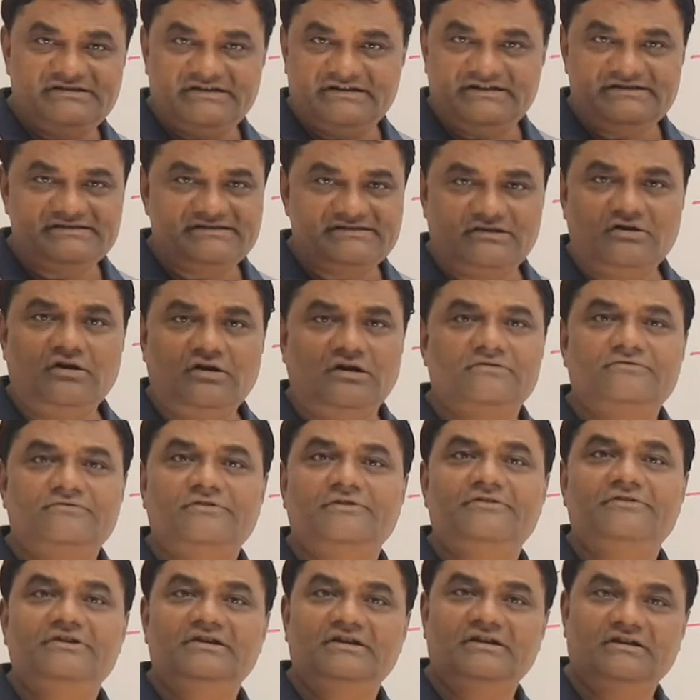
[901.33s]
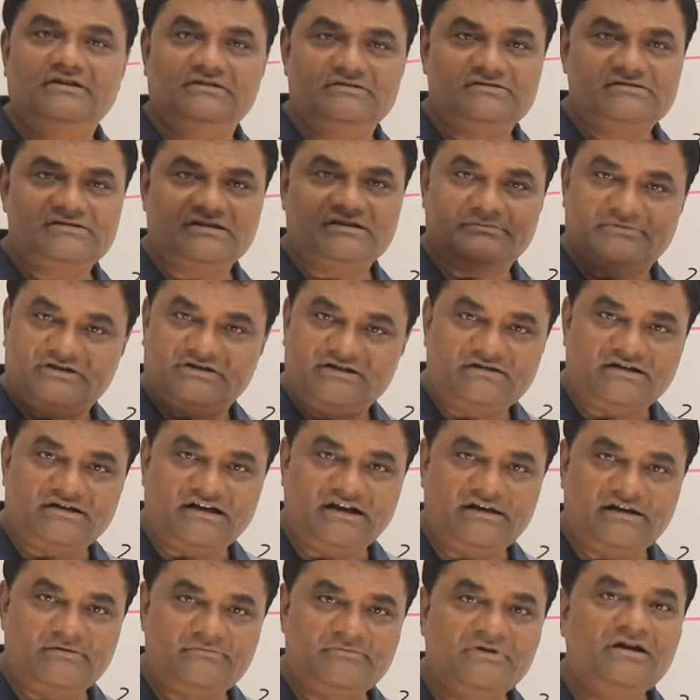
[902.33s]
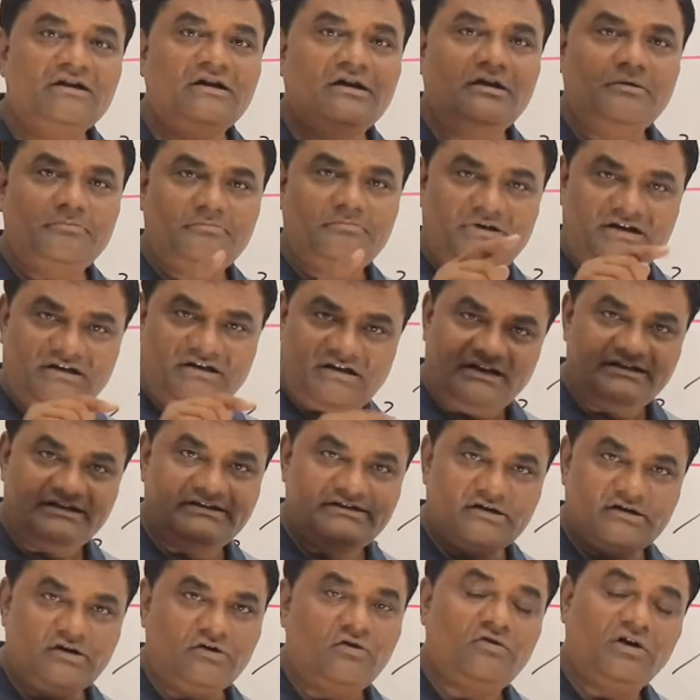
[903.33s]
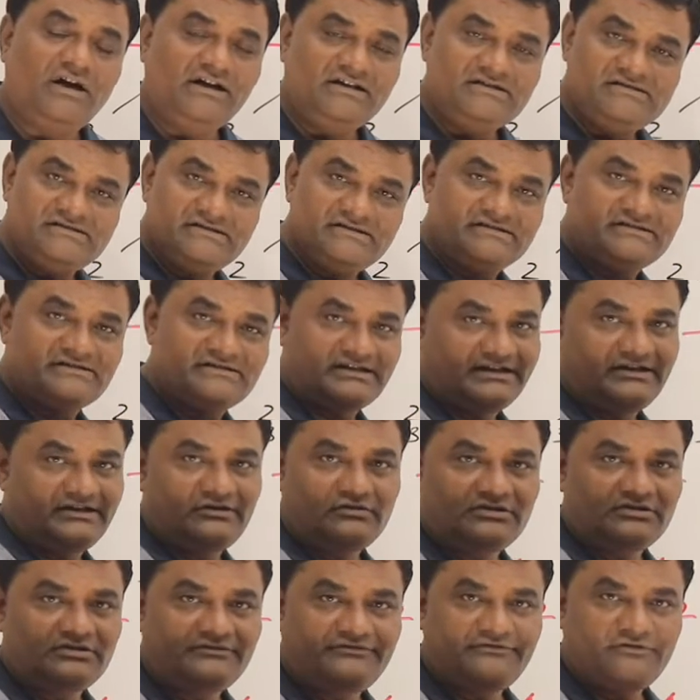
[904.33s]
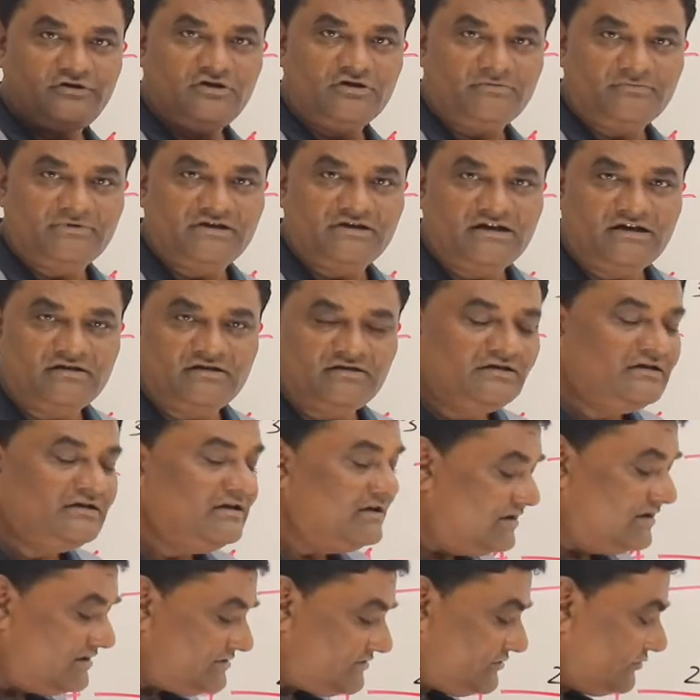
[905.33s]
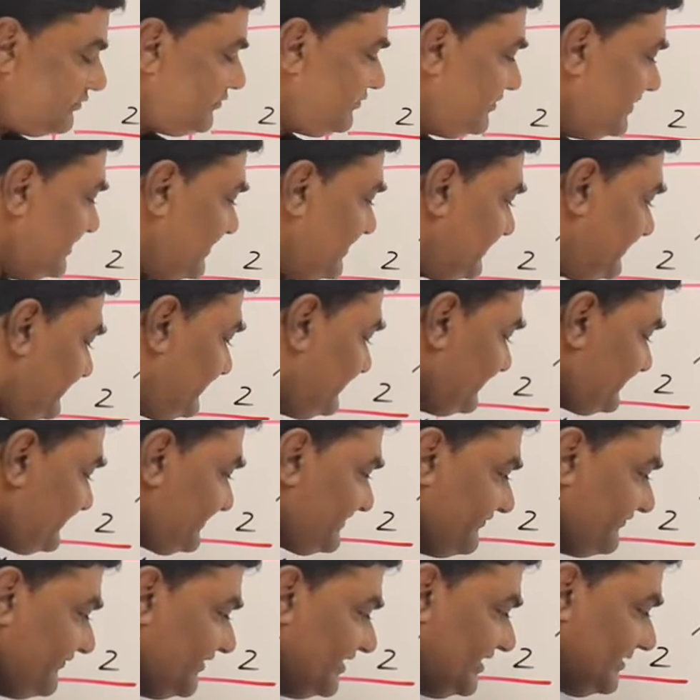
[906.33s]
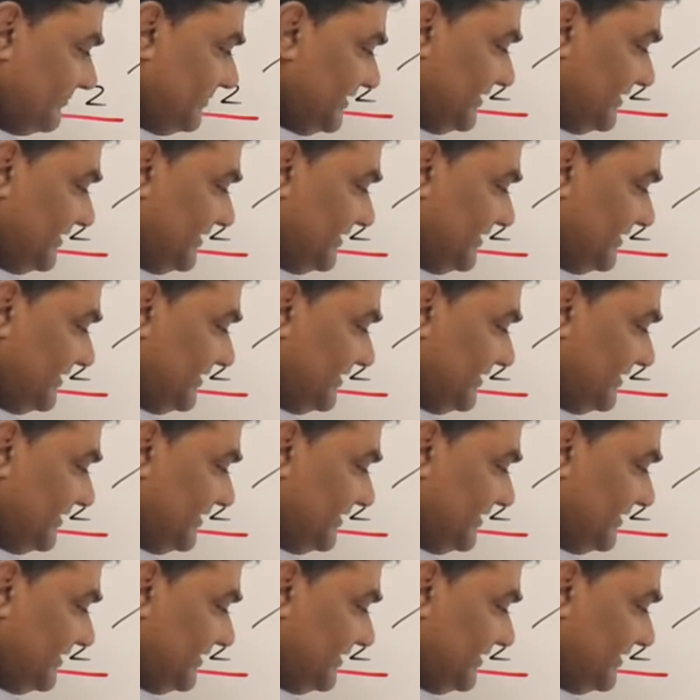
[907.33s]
series and all, we will learn some other time, but right now I'll just write on the formula. So this will